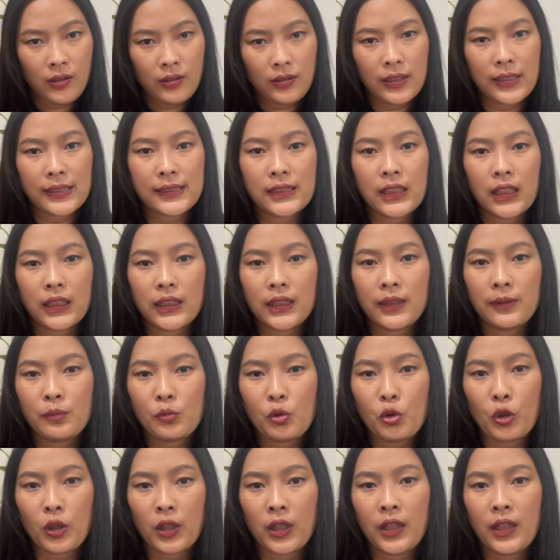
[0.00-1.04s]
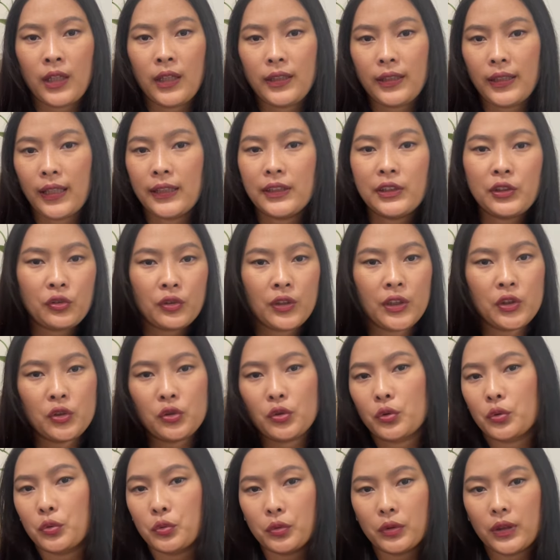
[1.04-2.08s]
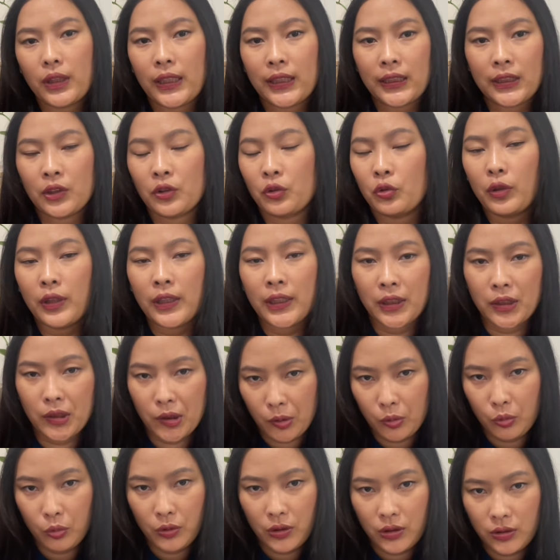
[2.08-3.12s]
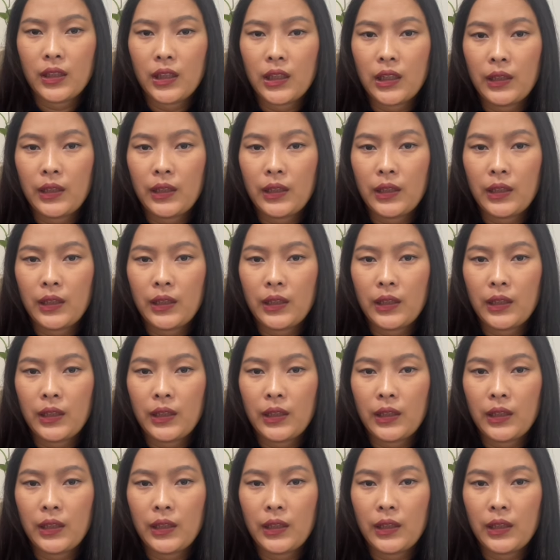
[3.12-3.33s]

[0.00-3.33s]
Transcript: There's nothing more that you need to include.